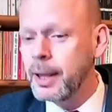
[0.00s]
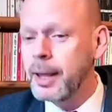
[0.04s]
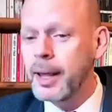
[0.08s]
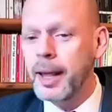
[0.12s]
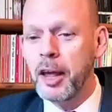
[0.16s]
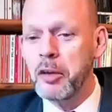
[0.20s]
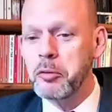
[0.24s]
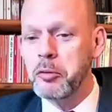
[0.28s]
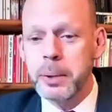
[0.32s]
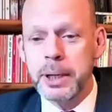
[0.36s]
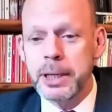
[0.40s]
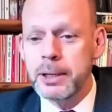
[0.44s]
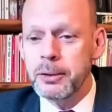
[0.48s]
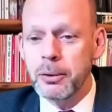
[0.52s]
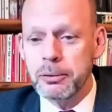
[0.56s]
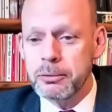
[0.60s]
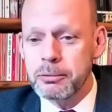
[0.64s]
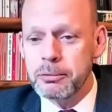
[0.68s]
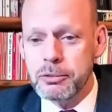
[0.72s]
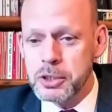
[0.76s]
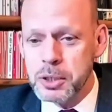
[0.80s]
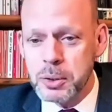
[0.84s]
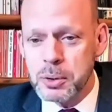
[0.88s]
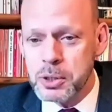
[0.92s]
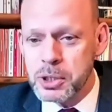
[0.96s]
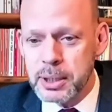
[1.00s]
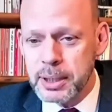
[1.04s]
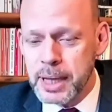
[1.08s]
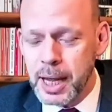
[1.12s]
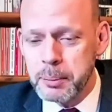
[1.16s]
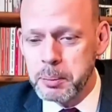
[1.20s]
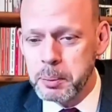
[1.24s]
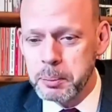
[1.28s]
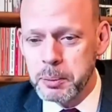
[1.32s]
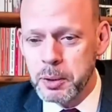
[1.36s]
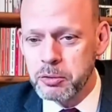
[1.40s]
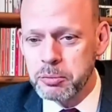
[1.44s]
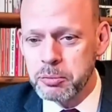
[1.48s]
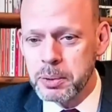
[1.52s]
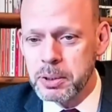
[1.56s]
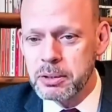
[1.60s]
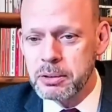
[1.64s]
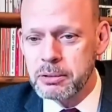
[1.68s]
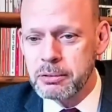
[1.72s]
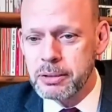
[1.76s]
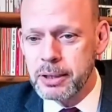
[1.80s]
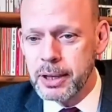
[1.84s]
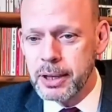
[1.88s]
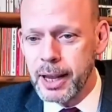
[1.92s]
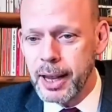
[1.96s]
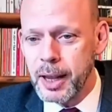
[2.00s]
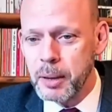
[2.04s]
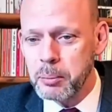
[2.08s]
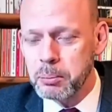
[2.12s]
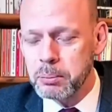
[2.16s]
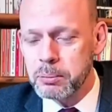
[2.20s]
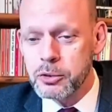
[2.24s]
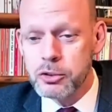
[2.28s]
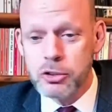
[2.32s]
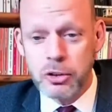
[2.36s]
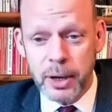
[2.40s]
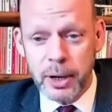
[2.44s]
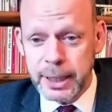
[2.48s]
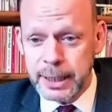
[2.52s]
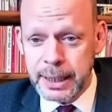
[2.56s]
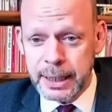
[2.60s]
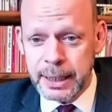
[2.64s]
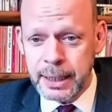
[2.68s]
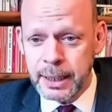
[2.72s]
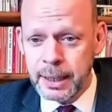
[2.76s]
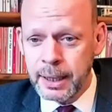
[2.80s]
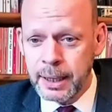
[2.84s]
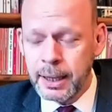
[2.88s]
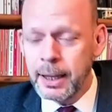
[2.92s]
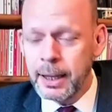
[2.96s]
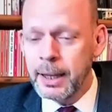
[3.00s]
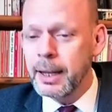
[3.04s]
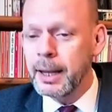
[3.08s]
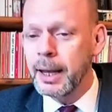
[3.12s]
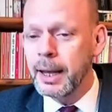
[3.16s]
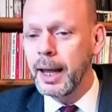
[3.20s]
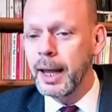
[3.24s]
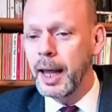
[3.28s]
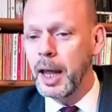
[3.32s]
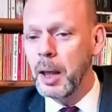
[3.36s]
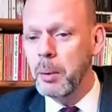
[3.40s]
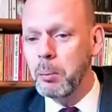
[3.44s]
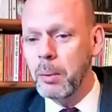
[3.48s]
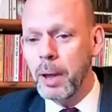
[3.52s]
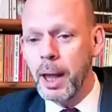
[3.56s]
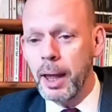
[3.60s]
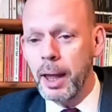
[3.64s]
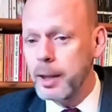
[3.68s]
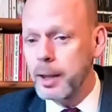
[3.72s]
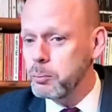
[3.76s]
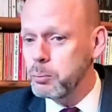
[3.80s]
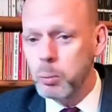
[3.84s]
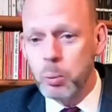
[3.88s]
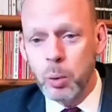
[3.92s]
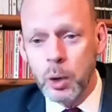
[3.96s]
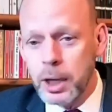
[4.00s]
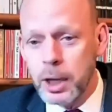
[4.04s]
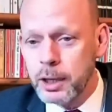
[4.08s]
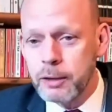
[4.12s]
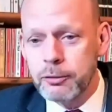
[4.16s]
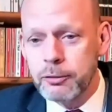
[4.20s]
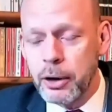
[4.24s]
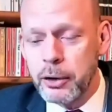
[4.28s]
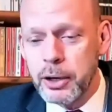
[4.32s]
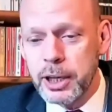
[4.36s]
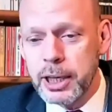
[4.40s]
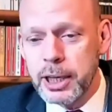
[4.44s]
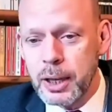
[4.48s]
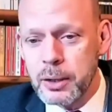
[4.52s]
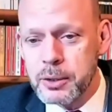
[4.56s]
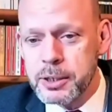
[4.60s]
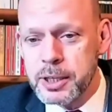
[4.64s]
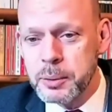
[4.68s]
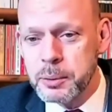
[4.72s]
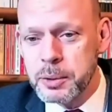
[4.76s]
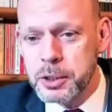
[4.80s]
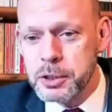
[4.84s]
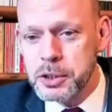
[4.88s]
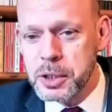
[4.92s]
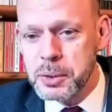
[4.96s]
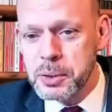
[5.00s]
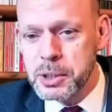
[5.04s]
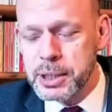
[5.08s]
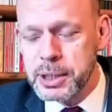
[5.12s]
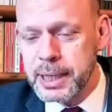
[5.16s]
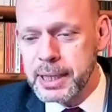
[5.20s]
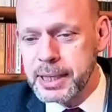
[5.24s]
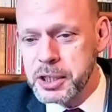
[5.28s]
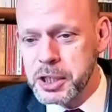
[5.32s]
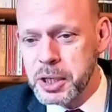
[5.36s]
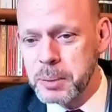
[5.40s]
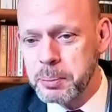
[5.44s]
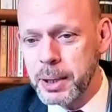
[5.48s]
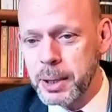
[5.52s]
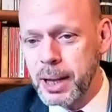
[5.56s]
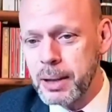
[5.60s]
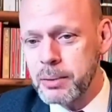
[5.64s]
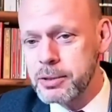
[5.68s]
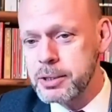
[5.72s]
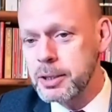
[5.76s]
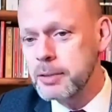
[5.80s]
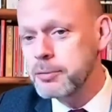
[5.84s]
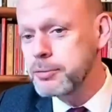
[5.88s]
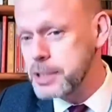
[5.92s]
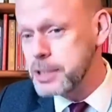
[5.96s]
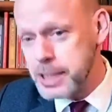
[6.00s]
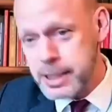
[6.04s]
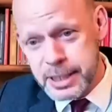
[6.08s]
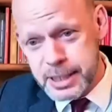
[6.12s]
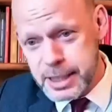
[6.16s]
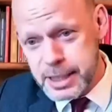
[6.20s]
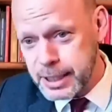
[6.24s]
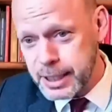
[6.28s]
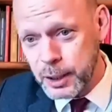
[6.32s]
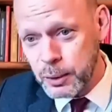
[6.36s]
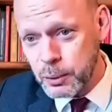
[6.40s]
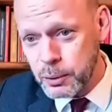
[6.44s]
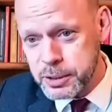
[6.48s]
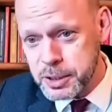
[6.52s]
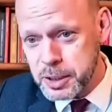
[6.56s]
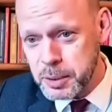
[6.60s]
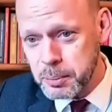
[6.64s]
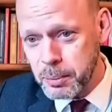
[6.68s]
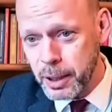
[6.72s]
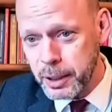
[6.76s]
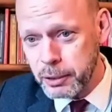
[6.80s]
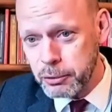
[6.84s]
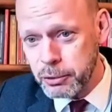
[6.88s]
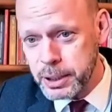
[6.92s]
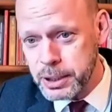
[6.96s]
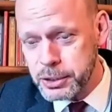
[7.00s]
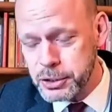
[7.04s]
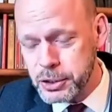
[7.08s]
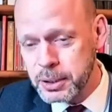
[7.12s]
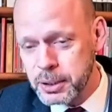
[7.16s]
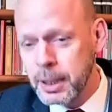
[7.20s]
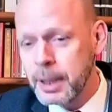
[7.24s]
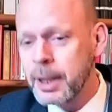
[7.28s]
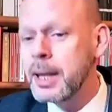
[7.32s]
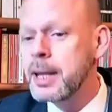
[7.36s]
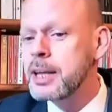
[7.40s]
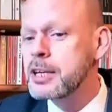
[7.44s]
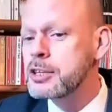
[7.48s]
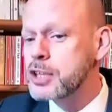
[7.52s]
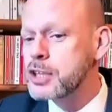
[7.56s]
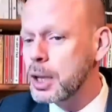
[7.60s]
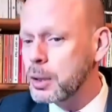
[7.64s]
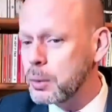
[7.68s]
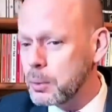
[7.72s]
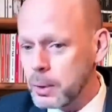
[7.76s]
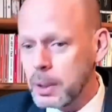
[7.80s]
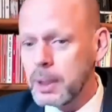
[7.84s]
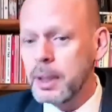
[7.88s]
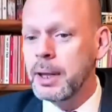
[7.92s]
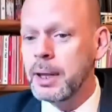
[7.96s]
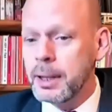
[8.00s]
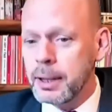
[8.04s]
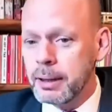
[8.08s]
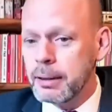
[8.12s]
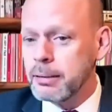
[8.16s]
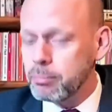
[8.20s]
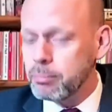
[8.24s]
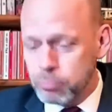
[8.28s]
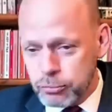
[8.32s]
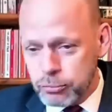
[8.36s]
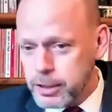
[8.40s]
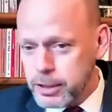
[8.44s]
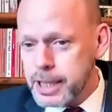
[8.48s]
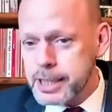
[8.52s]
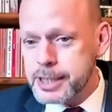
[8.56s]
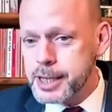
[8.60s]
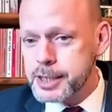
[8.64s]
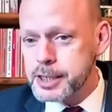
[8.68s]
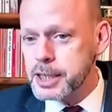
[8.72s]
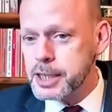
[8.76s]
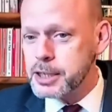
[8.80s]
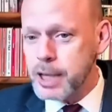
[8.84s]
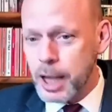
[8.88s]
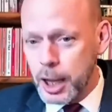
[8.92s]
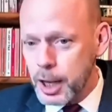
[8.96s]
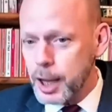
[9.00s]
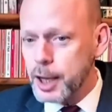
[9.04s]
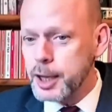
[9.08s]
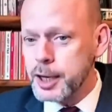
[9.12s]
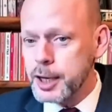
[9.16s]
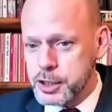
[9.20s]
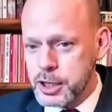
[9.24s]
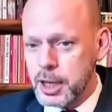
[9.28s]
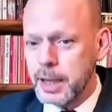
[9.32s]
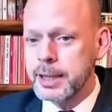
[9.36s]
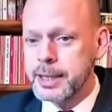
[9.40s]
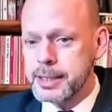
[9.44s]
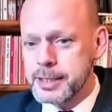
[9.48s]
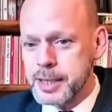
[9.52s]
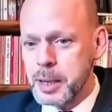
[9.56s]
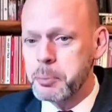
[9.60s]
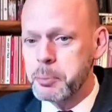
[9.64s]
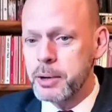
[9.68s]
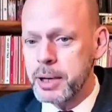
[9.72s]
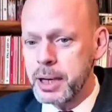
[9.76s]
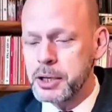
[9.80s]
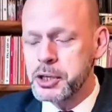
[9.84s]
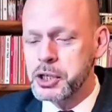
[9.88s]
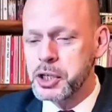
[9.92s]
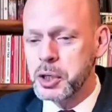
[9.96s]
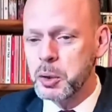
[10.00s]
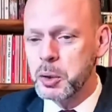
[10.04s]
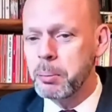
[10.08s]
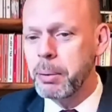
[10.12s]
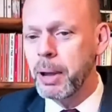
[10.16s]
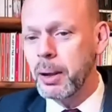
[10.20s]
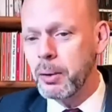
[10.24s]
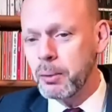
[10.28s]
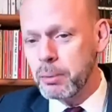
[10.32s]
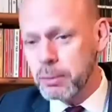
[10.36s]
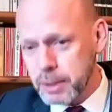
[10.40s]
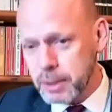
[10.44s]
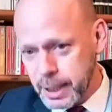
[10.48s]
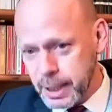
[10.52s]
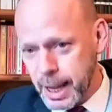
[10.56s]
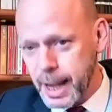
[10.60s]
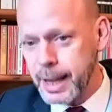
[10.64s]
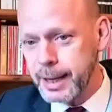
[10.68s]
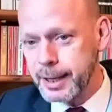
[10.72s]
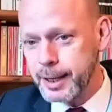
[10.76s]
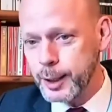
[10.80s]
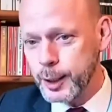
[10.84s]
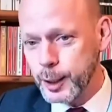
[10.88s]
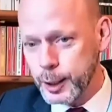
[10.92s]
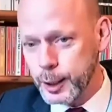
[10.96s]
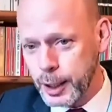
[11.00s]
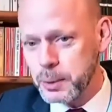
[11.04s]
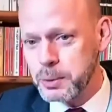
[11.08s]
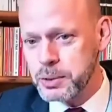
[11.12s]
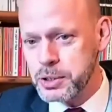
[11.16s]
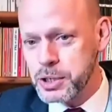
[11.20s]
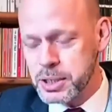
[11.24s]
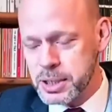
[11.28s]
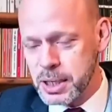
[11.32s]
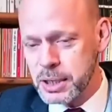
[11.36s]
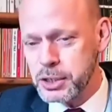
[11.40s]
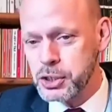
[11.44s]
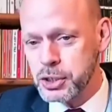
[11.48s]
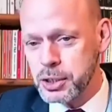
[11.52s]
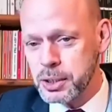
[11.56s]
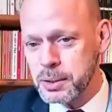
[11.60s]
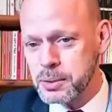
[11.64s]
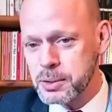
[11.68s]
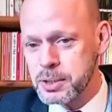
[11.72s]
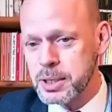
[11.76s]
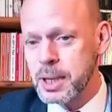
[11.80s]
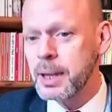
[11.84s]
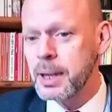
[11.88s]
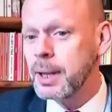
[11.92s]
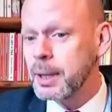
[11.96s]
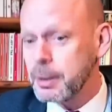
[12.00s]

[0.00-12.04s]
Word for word: I've been on Jewish labour movement um, training um, I work very closely with the Jewish Leadership Council, visit the synagogues in my region. So this is a, an entirely separate issue about Ken Loach's issues.